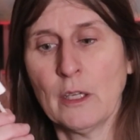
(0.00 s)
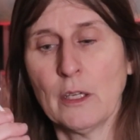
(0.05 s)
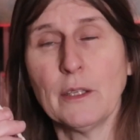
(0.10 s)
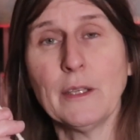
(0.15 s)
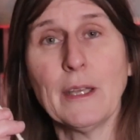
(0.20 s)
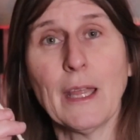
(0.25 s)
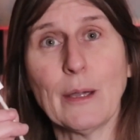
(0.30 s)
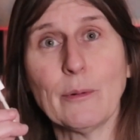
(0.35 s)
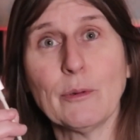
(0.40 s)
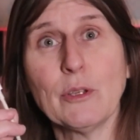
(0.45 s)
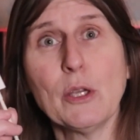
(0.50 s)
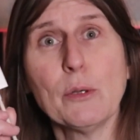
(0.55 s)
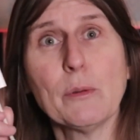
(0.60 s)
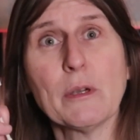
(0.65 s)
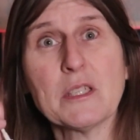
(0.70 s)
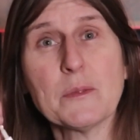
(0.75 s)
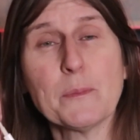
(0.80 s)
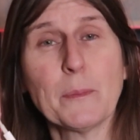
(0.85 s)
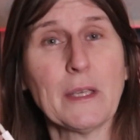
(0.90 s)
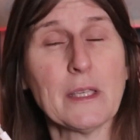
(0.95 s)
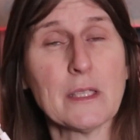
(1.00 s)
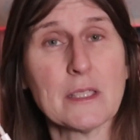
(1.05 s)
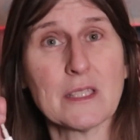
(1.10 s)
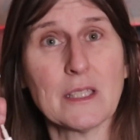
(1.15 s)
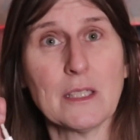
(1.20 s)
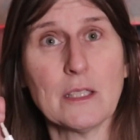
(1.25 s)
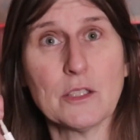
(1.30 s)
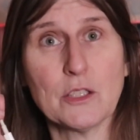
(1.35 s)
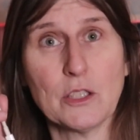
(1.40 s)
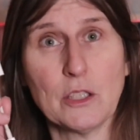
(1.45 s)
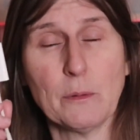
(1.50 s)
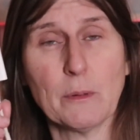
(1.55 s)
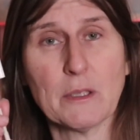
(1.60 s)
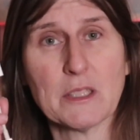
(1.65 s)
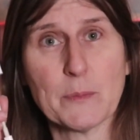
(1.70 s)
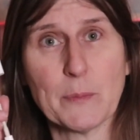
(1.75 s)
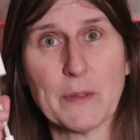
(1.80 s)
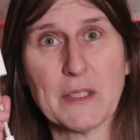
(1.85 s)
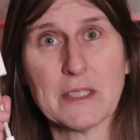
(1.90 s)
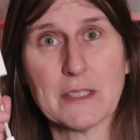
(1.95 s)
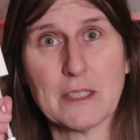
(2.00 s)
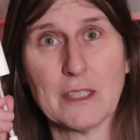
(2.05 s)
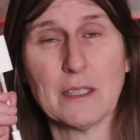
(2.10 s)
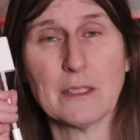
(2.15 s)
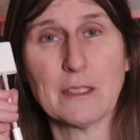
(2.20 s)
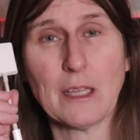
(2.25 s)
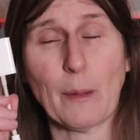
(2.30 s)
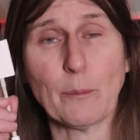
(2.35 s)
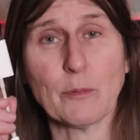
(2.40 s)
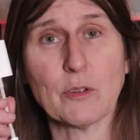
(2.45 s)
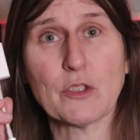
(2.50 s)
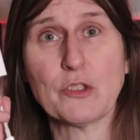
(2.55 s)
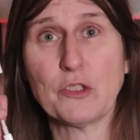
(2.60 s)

now USB-C to USB-C adapter,